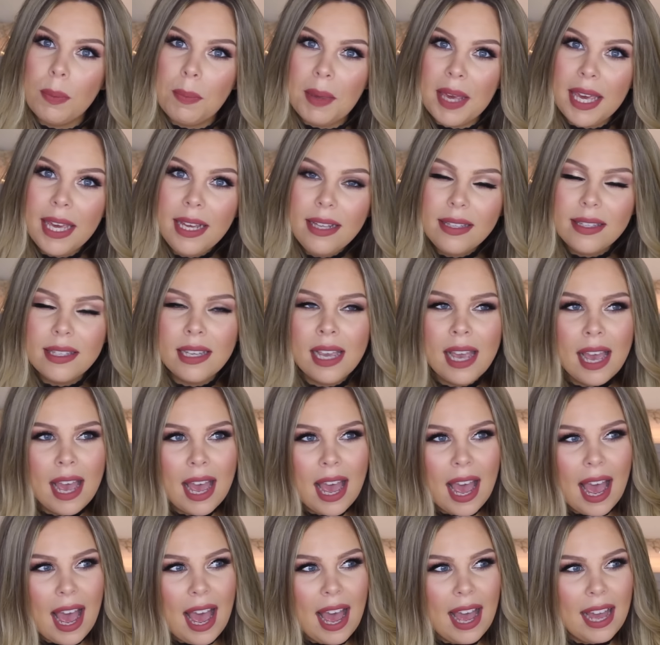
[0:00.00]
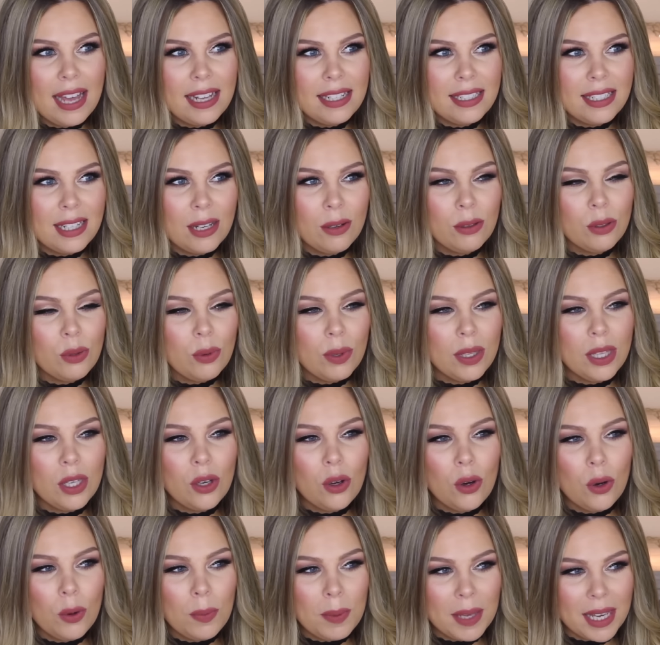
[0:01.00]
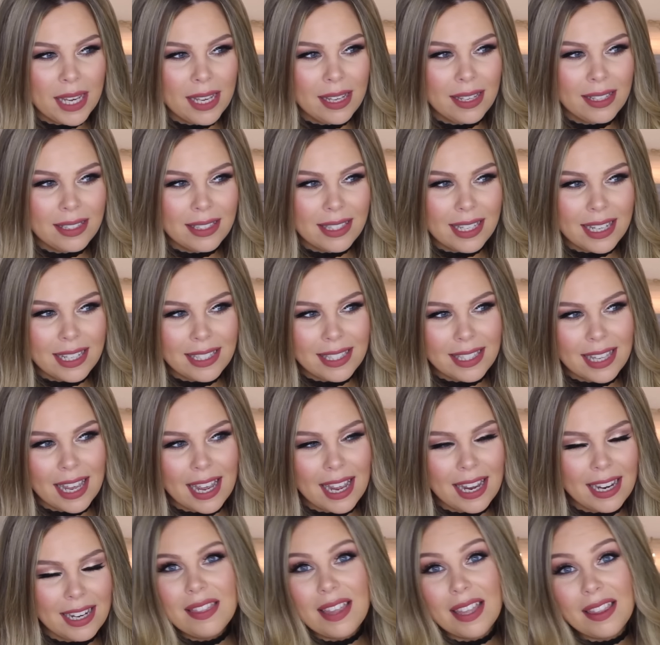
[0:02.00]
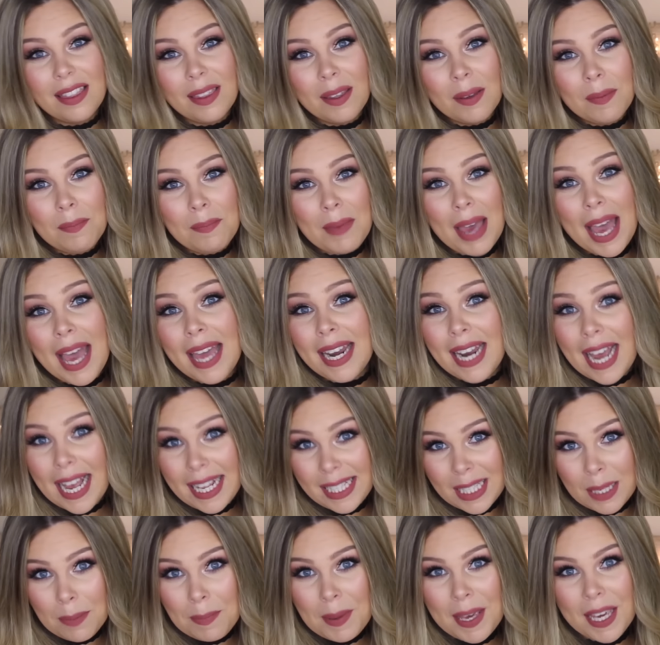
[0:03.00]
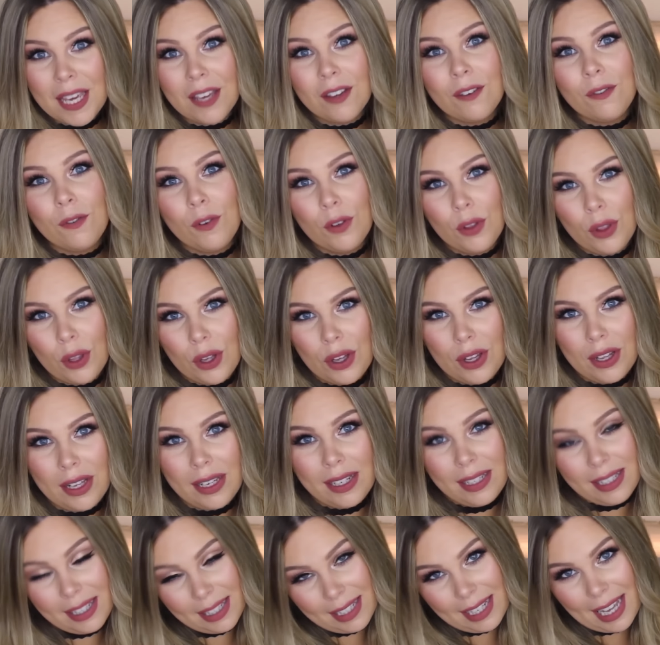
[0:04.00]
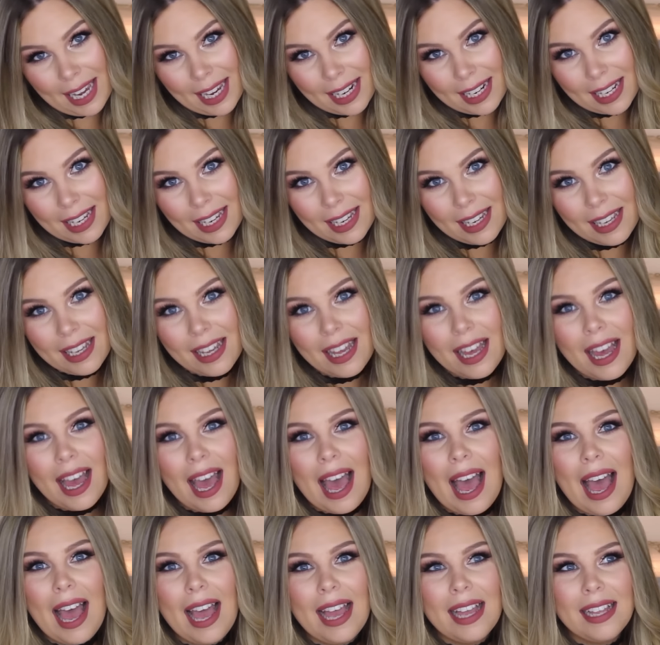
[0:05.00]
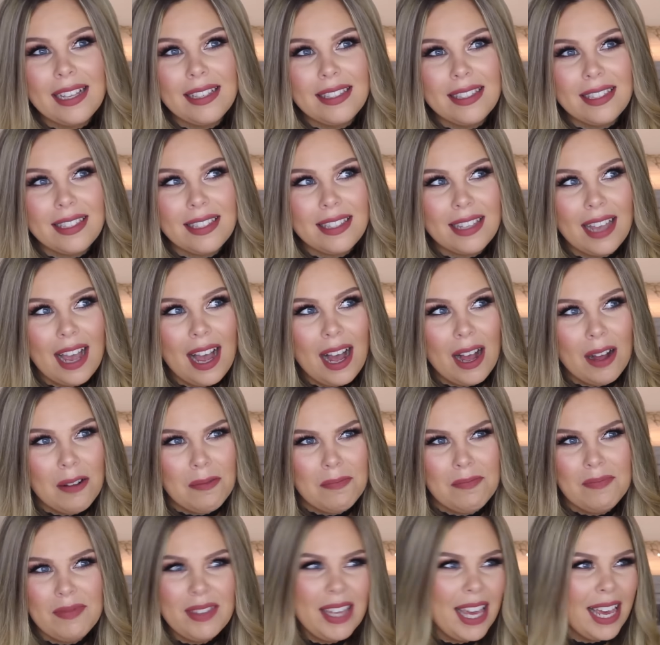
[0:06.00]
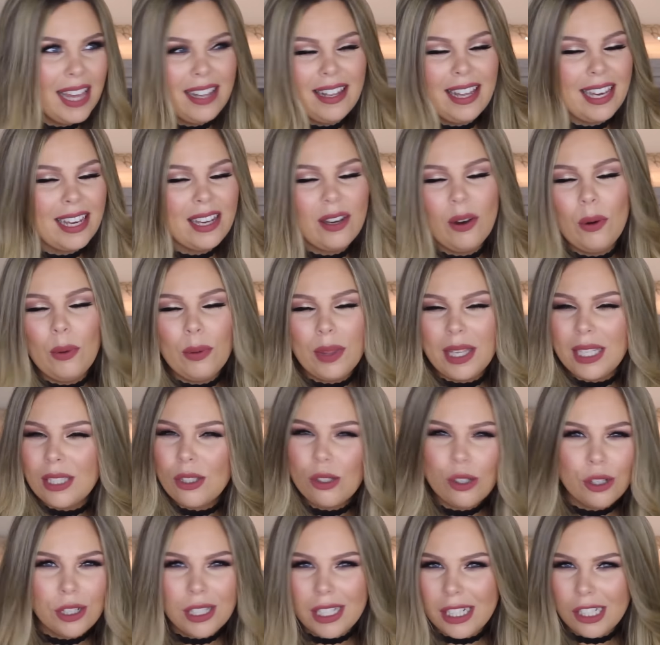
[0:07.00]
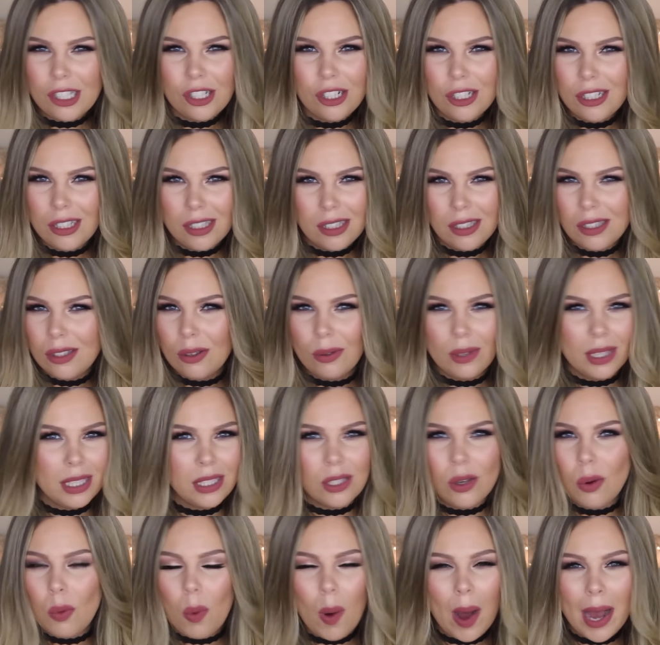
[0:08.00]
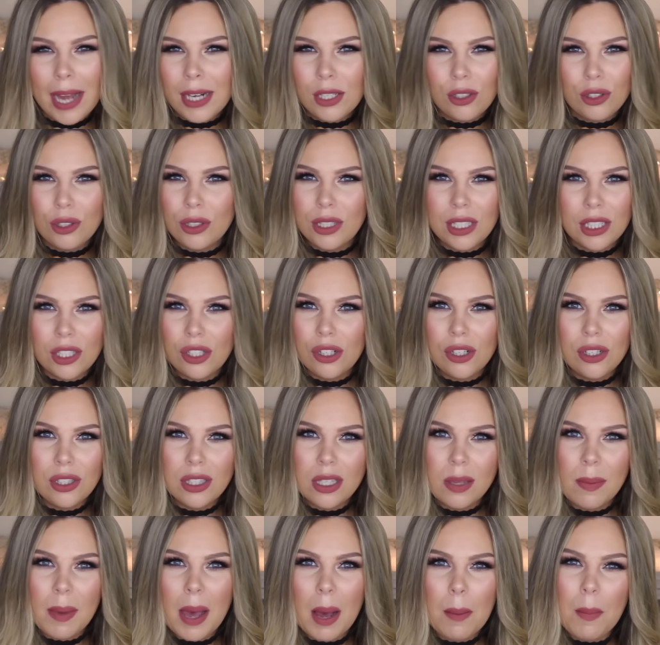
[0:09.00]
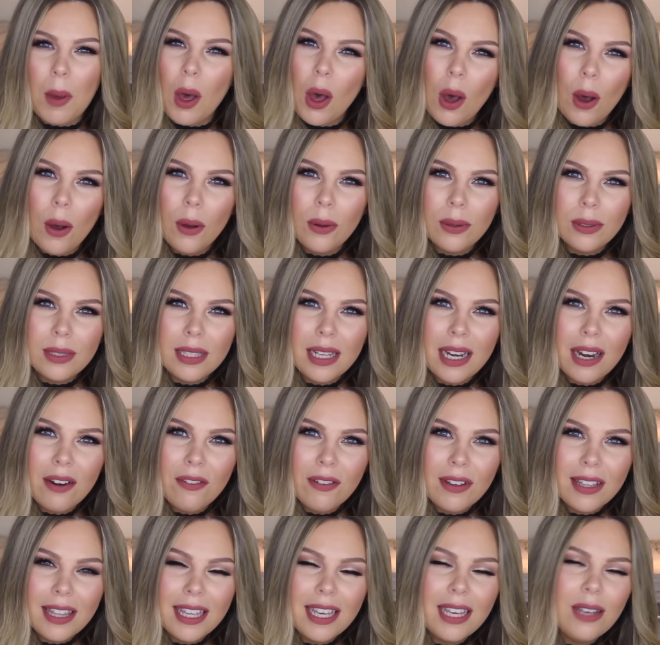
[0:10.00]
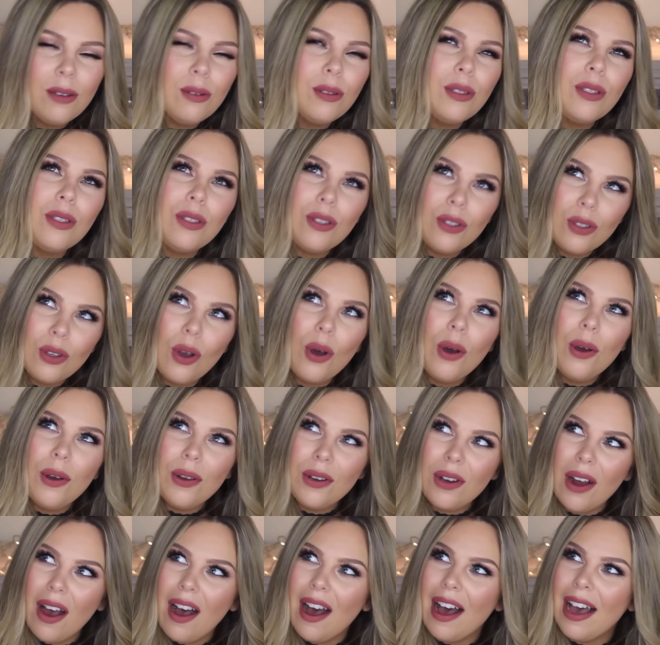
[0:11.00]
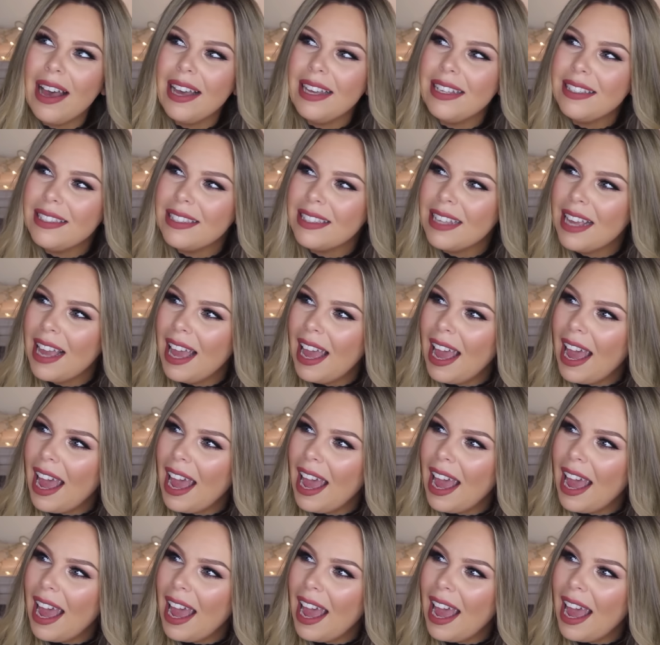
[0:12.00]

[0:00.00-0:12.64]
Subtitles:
we picked, and it was really cool because he said that the man had to pick it for the lady. And yeah, like all these traditions, all these Hawaiian traditions about pearls and everything. It was so nice.